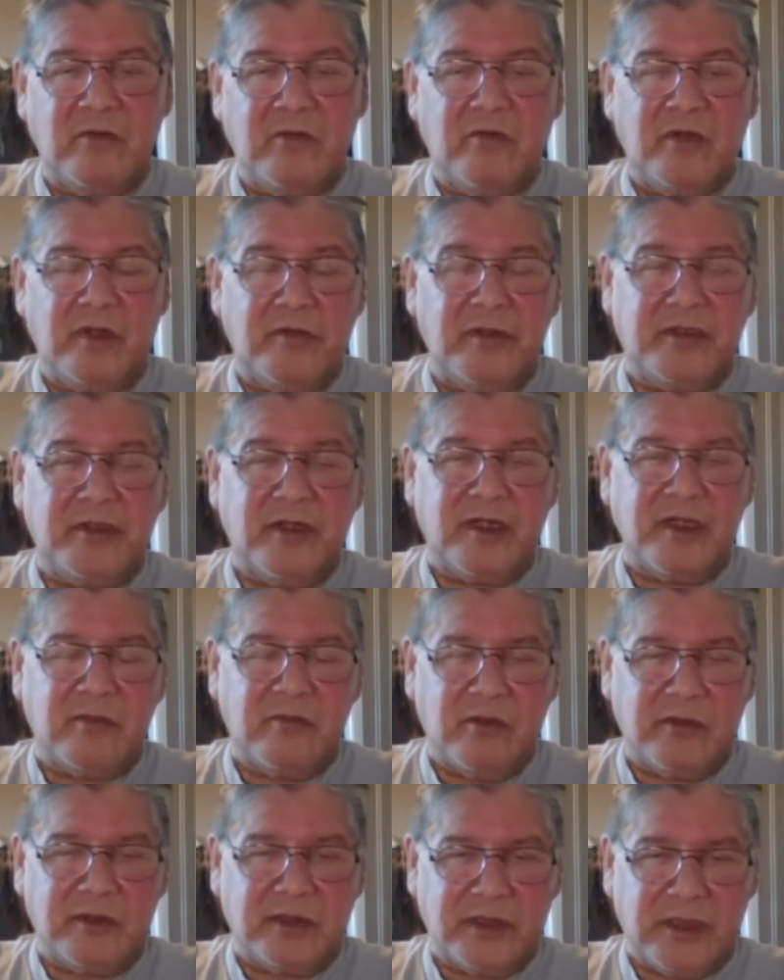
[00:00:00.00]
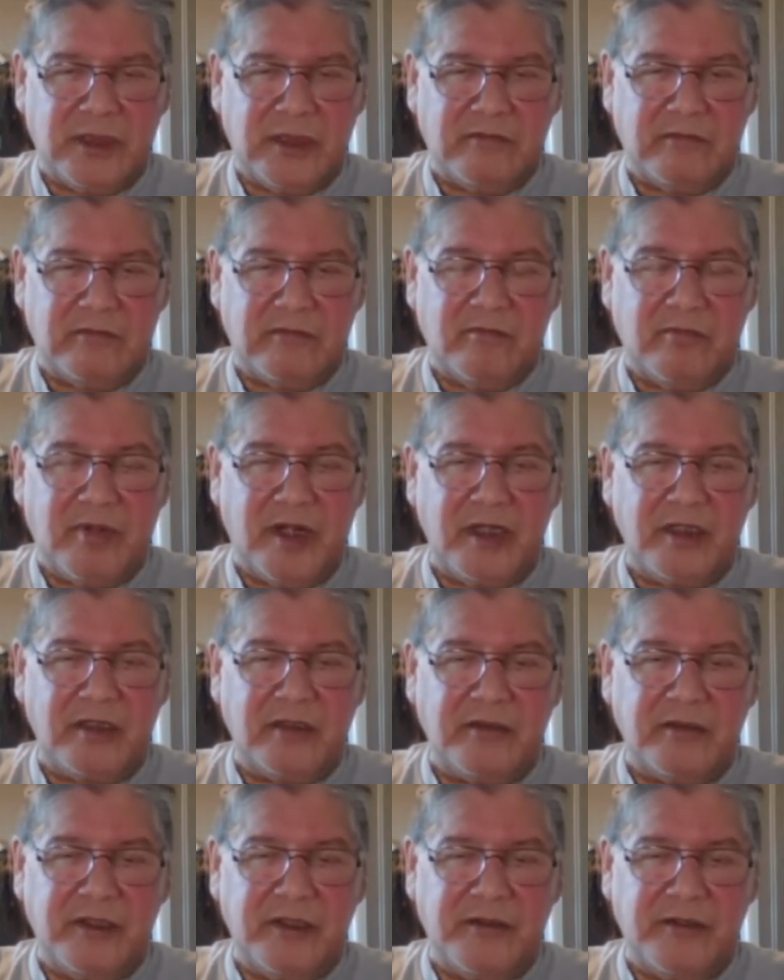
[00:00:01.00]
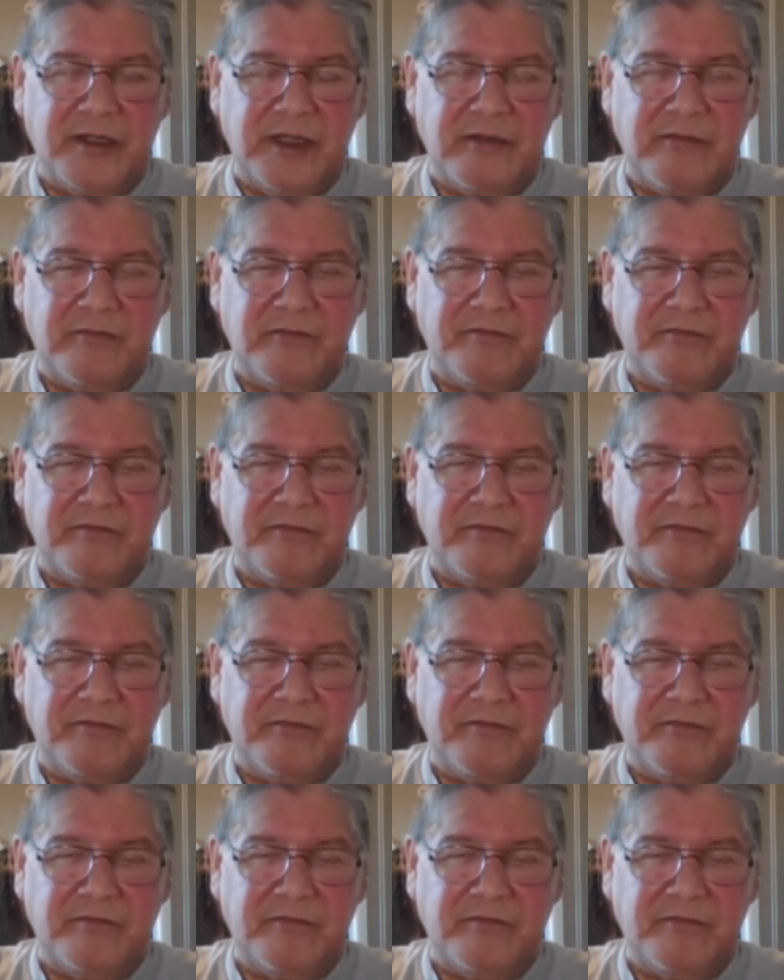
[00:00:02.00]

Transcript: When we talk about uh, particle theory,